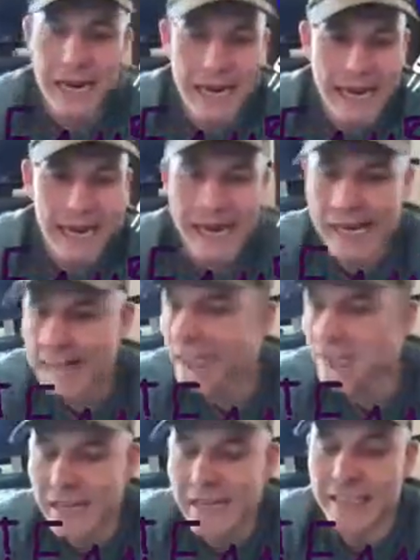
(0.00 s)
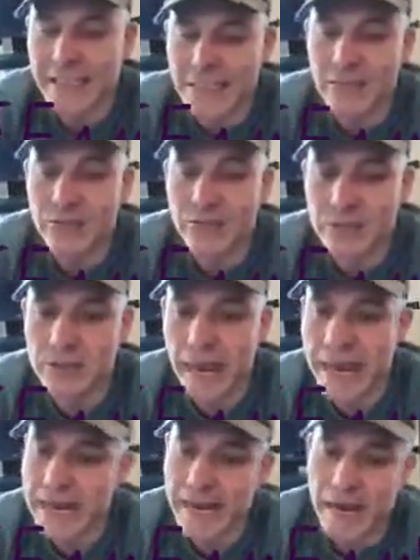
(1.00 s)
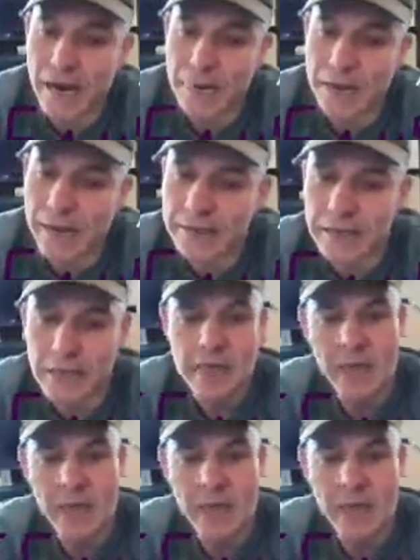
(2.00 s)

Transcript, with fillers: And they tried to get a new stadium, but